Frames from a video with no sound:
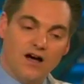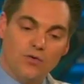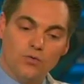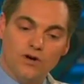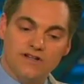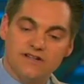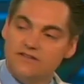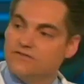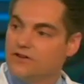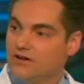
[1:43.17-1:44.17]
What it
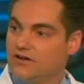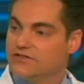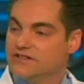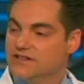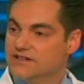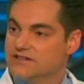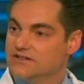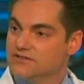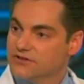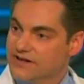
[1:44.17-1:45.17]
involves is
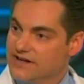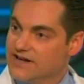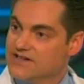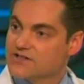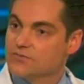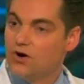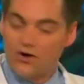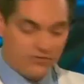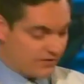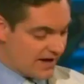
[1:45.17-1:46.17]
creating a
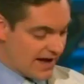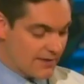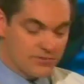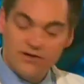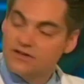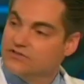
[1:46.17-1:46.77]
small flap